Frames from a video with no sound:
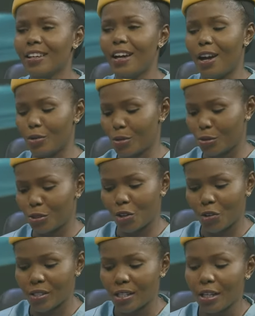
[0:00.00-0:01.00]
how to
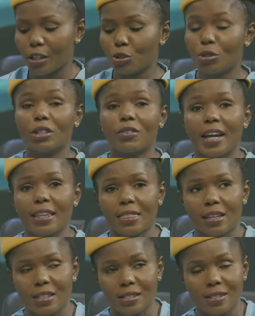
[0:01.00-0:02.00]
just do the right
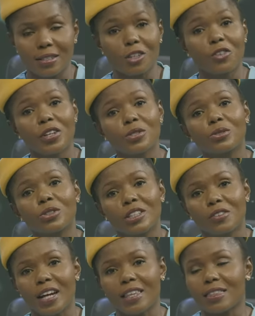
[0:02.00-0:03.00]
things, the grace to do the
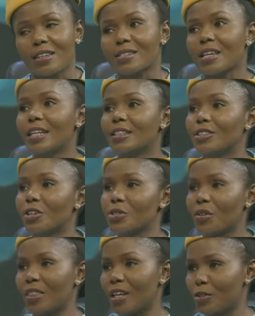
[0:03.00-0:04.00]
right things. Doctor,
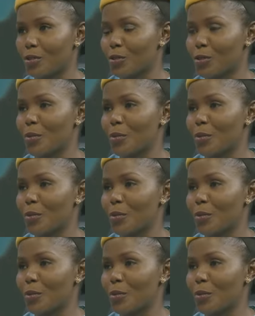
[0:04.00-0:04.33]
thank you so